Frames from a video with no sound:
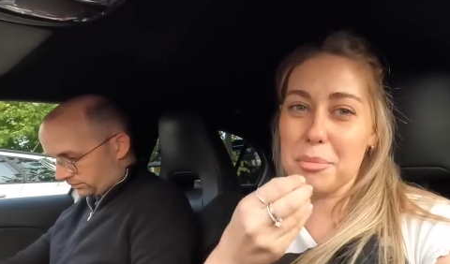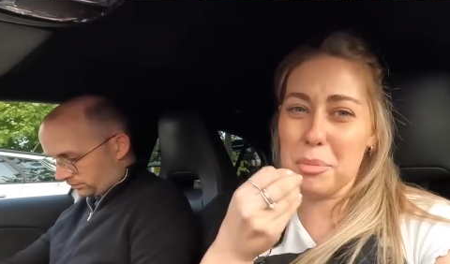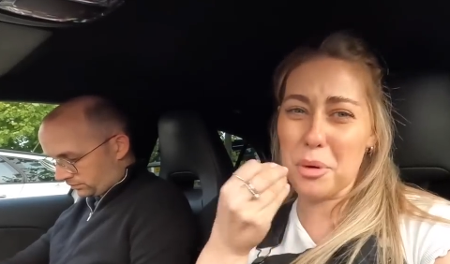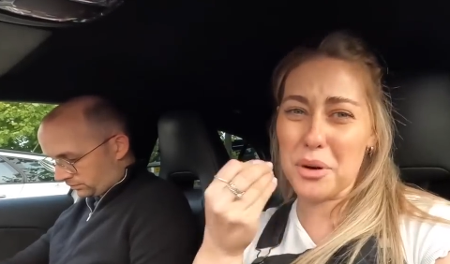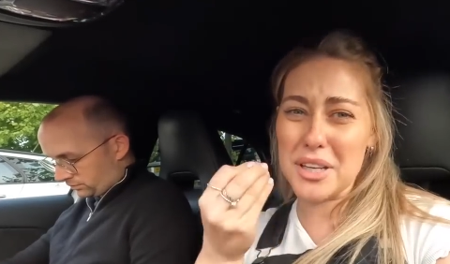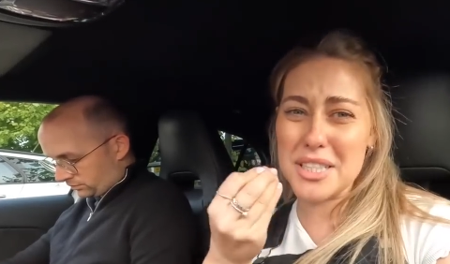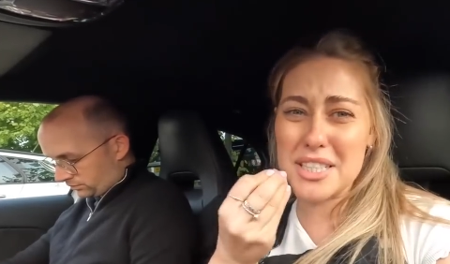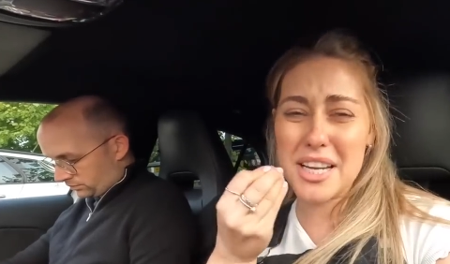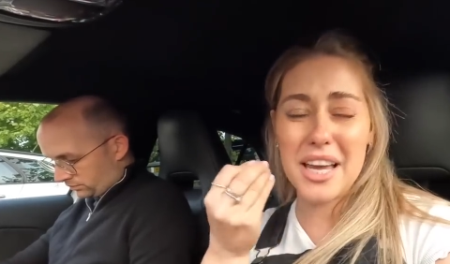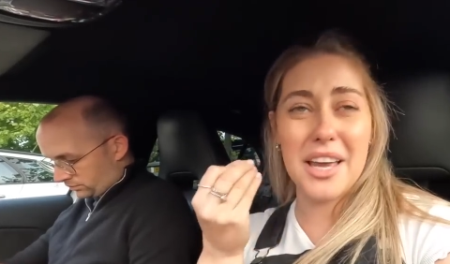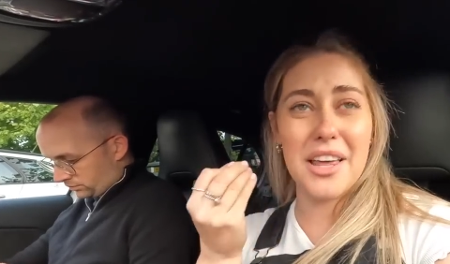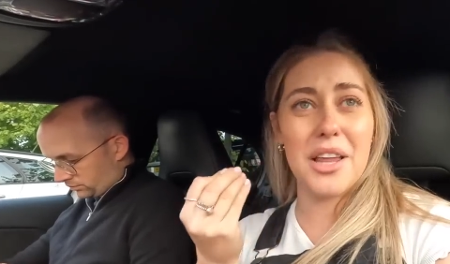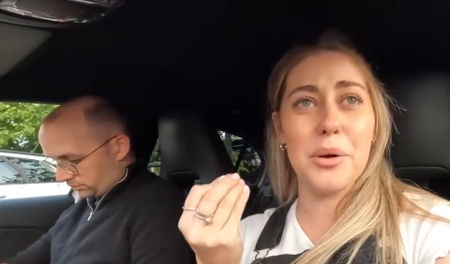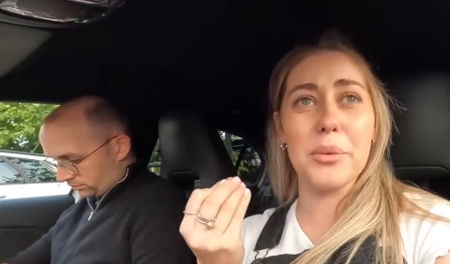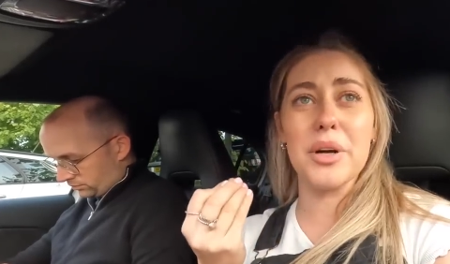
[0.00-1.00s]
Speaker 1: moist
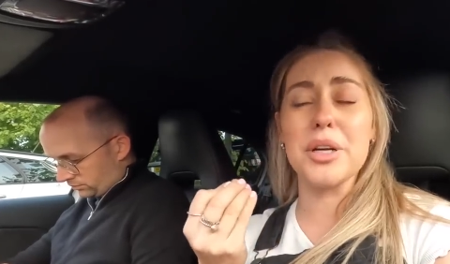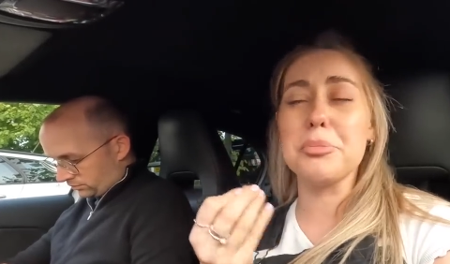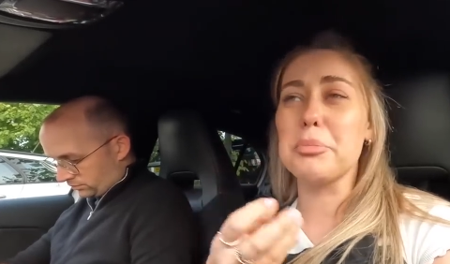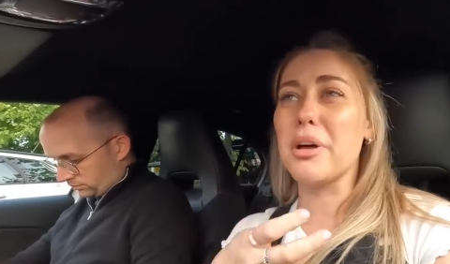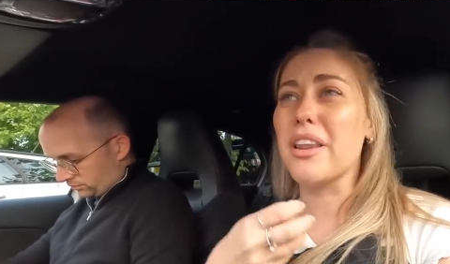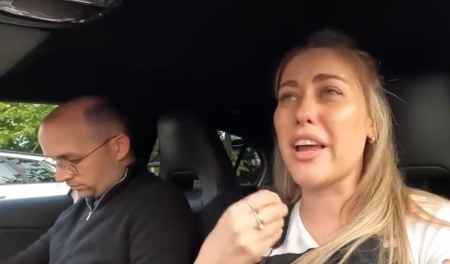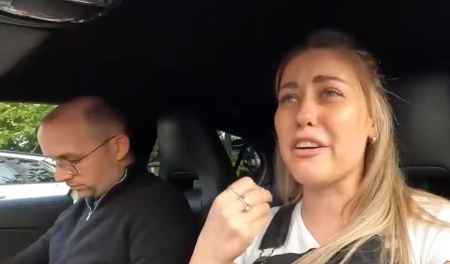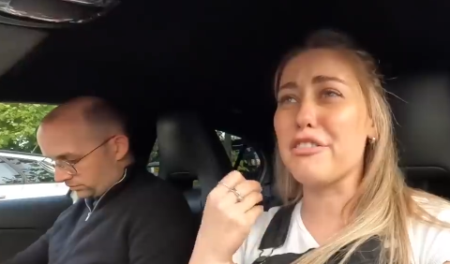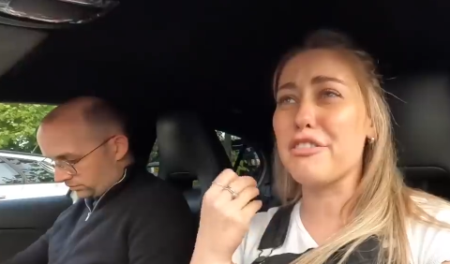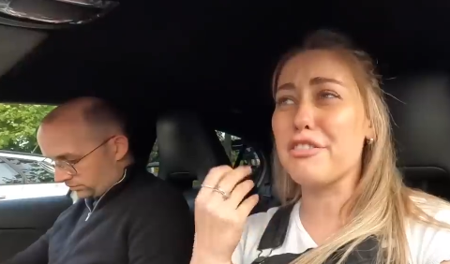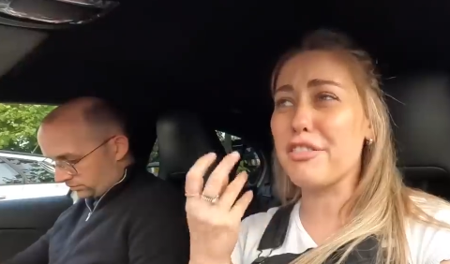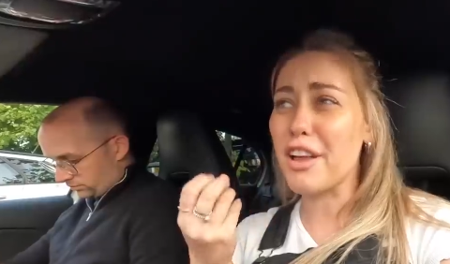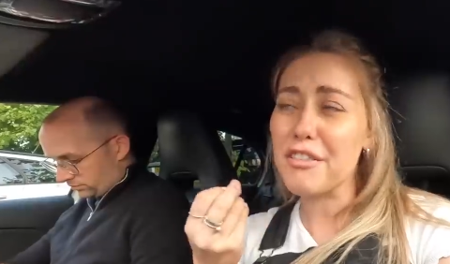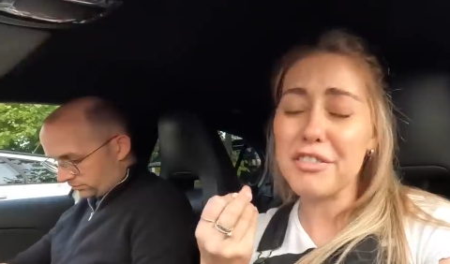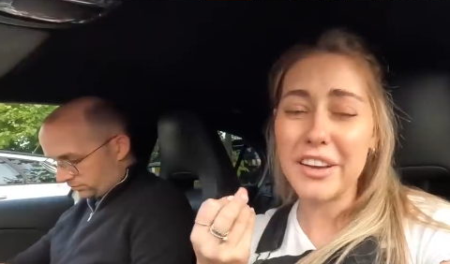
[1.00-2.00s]
hate that word but like
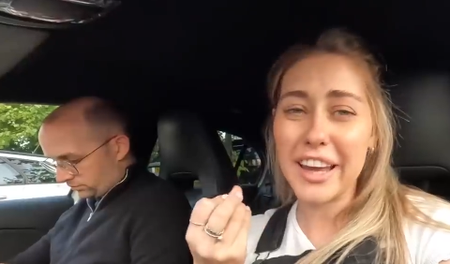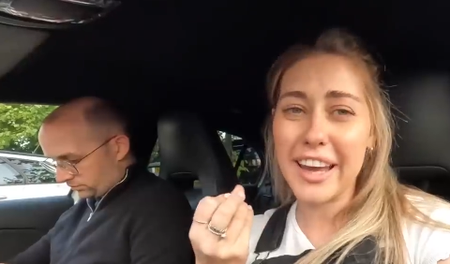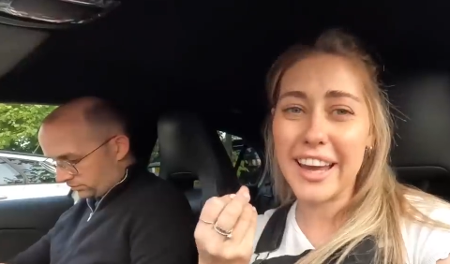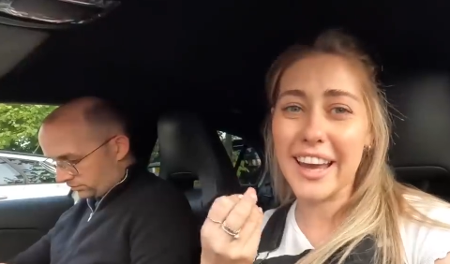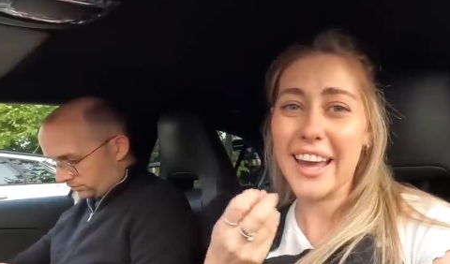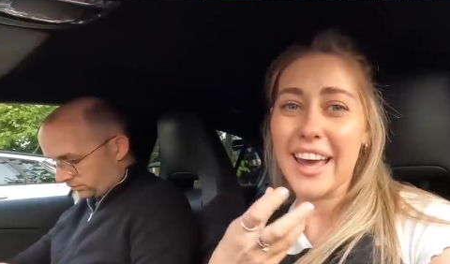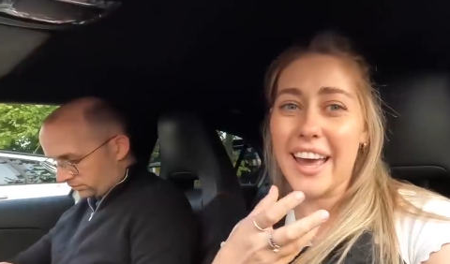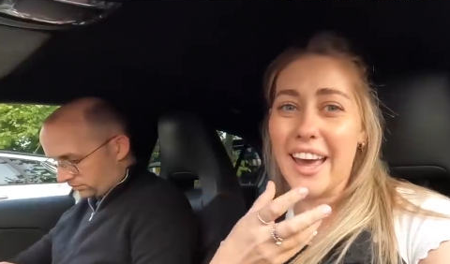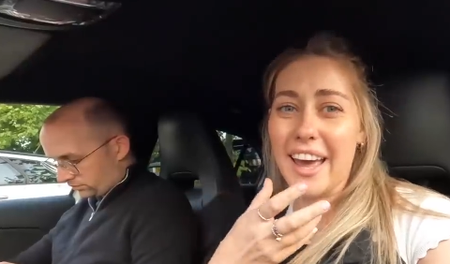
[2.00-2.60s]
fluffy